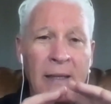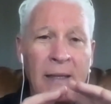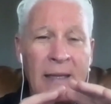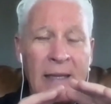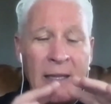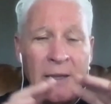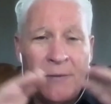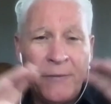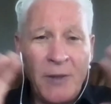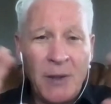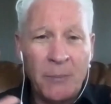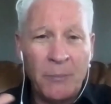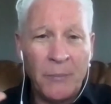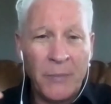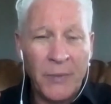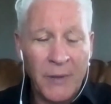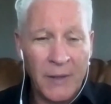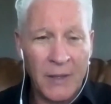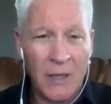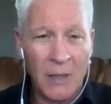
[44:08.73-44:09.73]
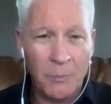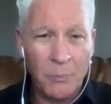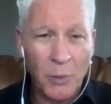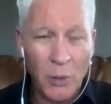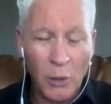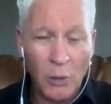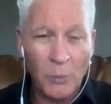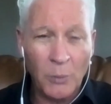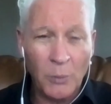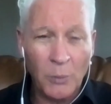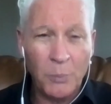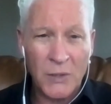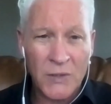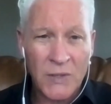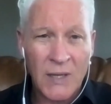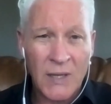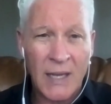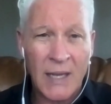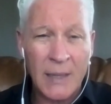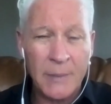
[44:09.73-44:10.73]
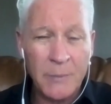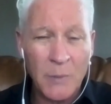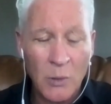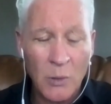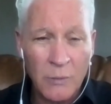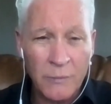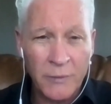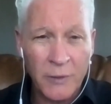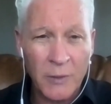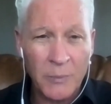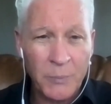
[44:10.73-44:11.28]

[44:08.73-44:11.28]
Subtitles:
give them pulpit time over